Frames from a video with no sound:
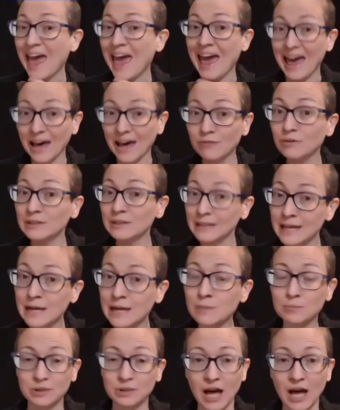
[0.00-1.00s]
heavily
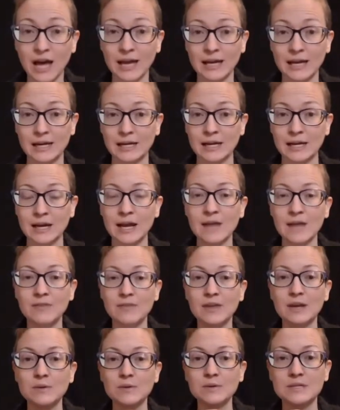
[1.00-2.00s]
implying
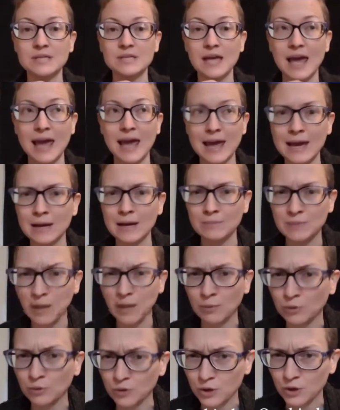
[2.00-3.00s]
that it was
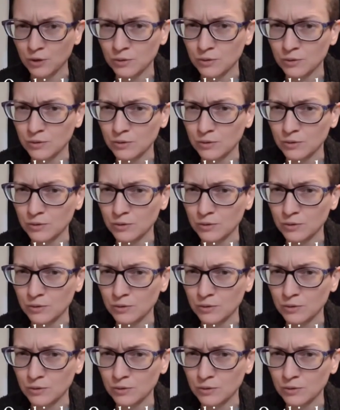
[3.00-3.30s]
AMW